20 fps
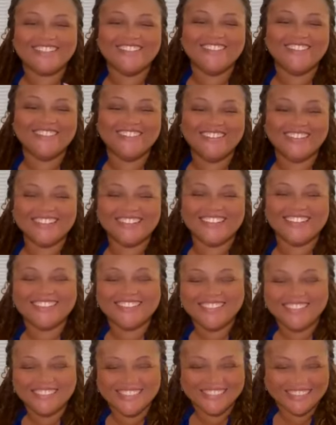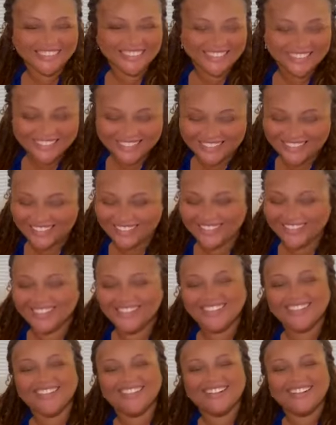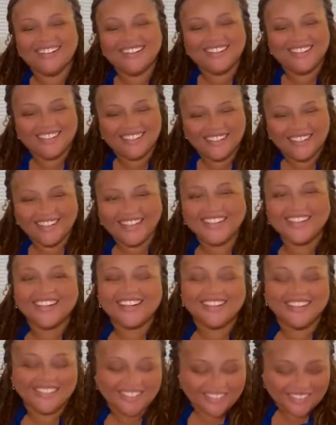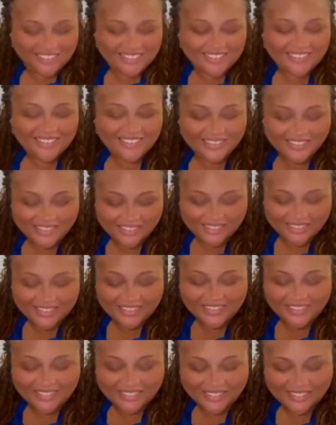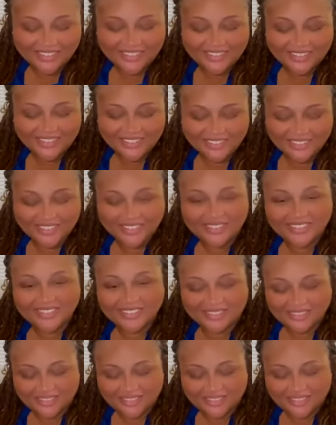(not speaking)